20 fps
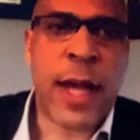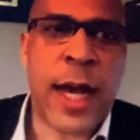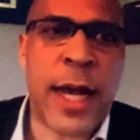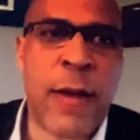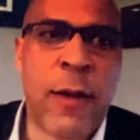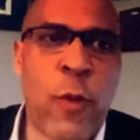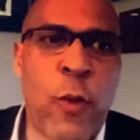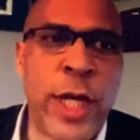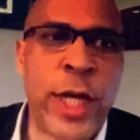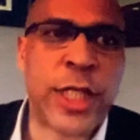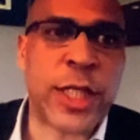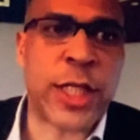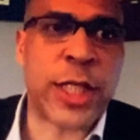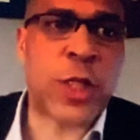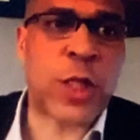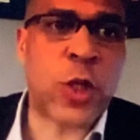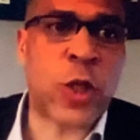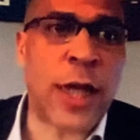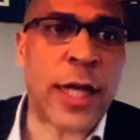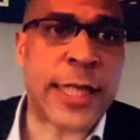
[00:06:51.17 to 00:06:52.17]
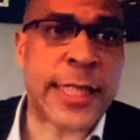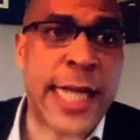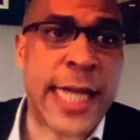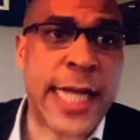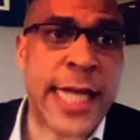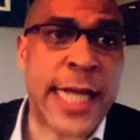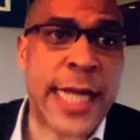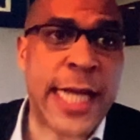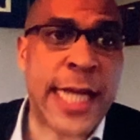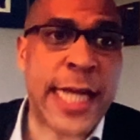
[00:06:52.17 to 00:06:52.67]
we just saw Stacey
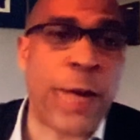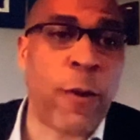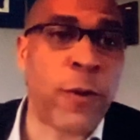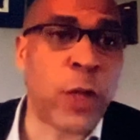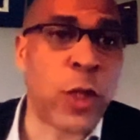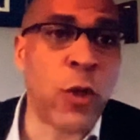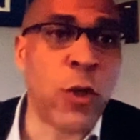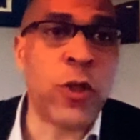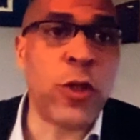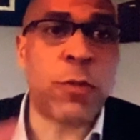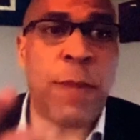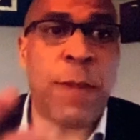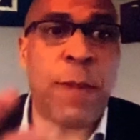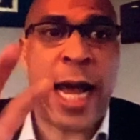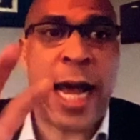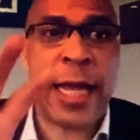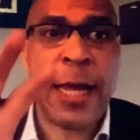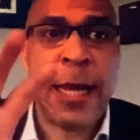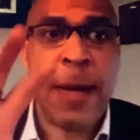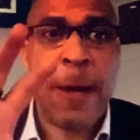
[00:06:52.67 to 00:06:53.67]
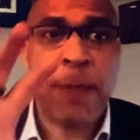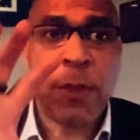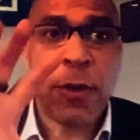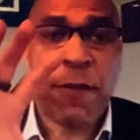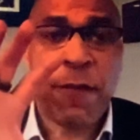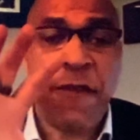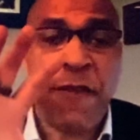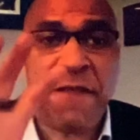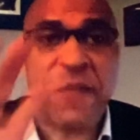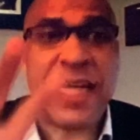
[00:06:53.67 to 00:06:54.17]
Abrams lose by
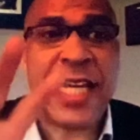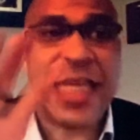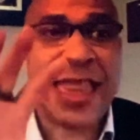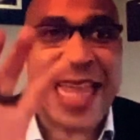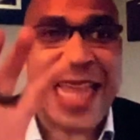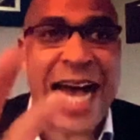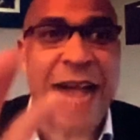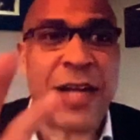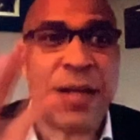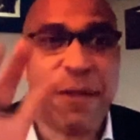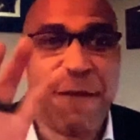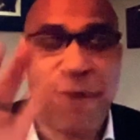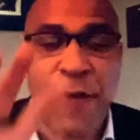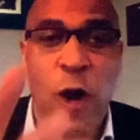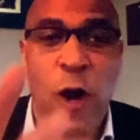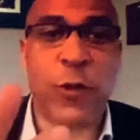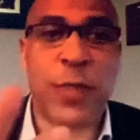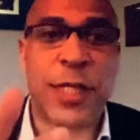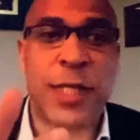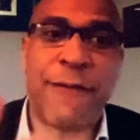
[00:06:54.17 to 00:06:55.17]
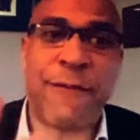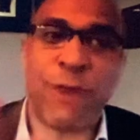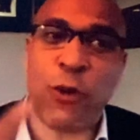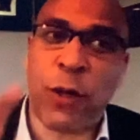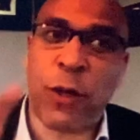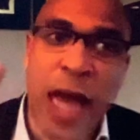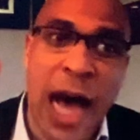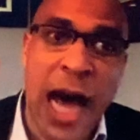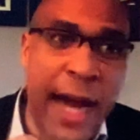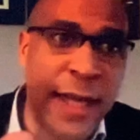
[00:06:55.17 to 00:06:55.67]
50,000 votes after a
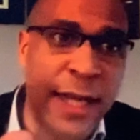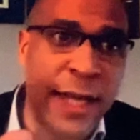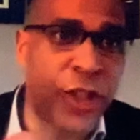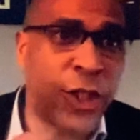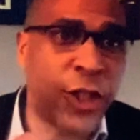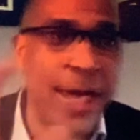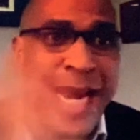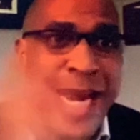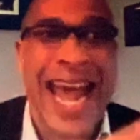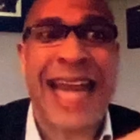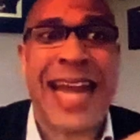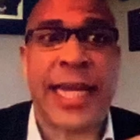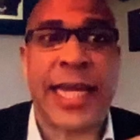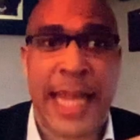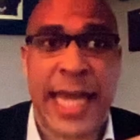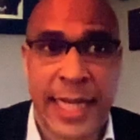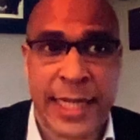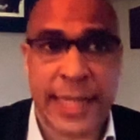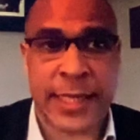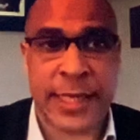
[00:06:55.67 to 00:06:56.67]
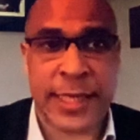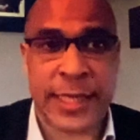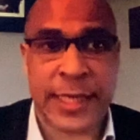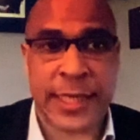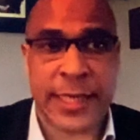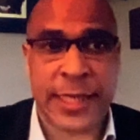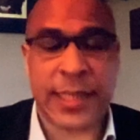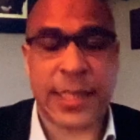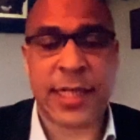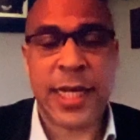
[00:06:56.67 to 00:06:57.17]
lot of shenanigans,
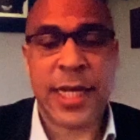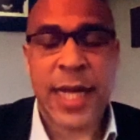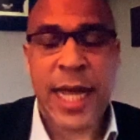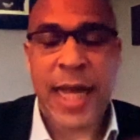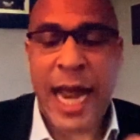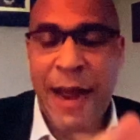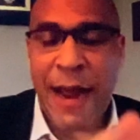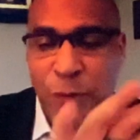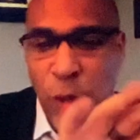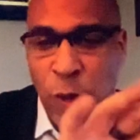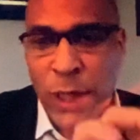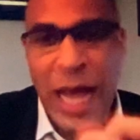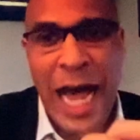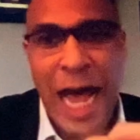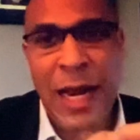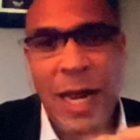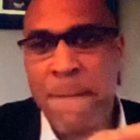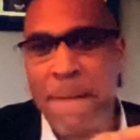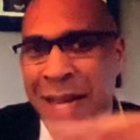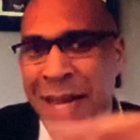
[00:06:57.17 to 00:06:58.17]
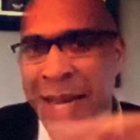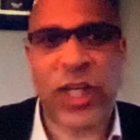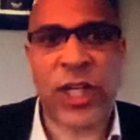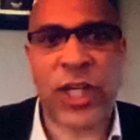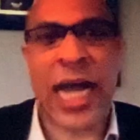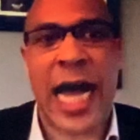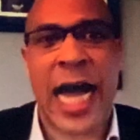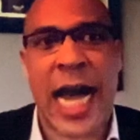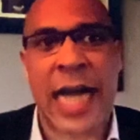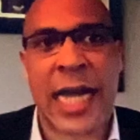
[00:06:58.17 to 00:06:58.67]
after a lot of
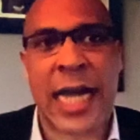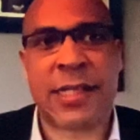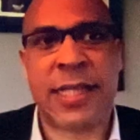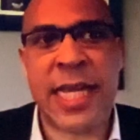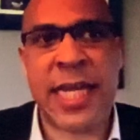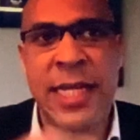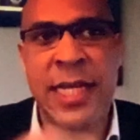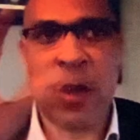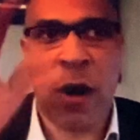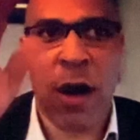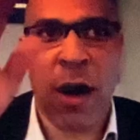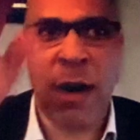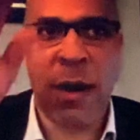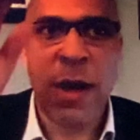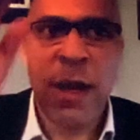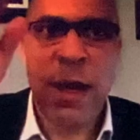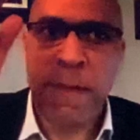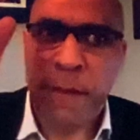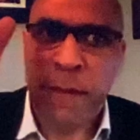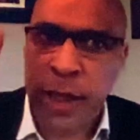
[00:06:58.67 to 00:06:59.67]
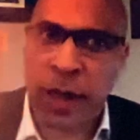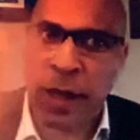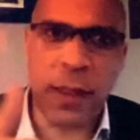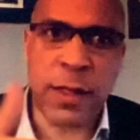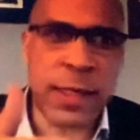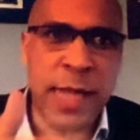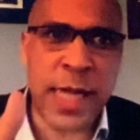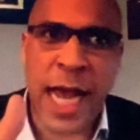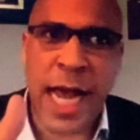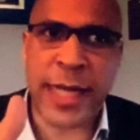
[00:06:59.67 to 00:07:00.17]
mishigas. These are political
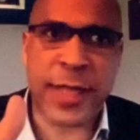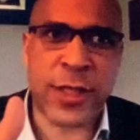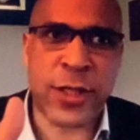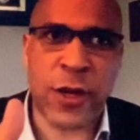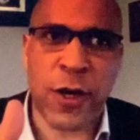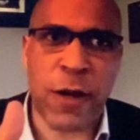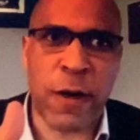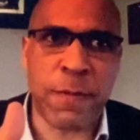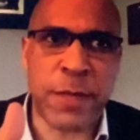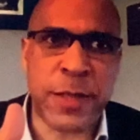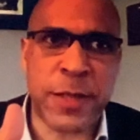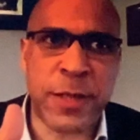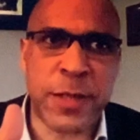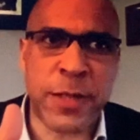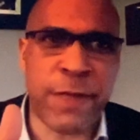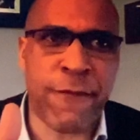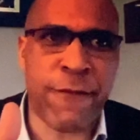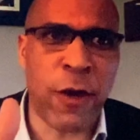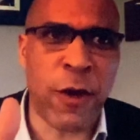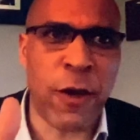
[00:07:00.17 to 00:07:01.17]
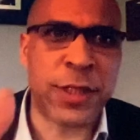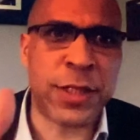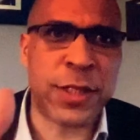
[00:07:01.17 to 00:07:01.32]
science terms here, folks.